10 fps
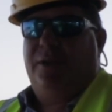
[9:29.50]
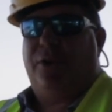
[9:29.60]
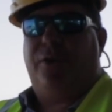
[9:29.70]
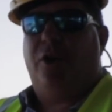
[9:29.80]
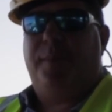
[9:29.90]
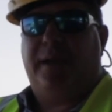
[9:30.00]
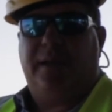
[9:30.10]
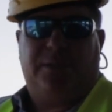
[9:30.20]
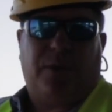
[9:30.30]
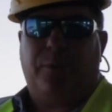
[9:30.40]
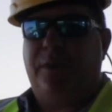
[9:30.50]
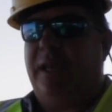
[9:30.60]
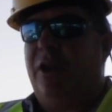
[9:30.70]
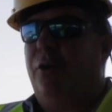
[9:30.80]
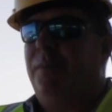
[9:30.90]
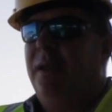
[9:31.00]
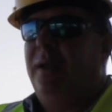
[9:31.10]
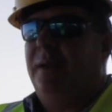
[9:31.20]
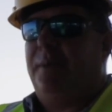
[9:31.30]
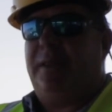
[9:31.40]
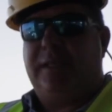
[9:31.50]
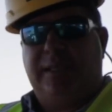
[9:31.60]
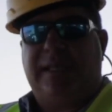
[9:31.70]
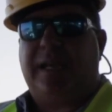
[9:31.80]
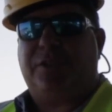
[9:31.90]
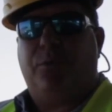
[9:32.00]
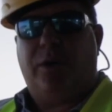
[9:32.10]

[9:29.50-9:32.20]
don't know, because why would they know? But this is actually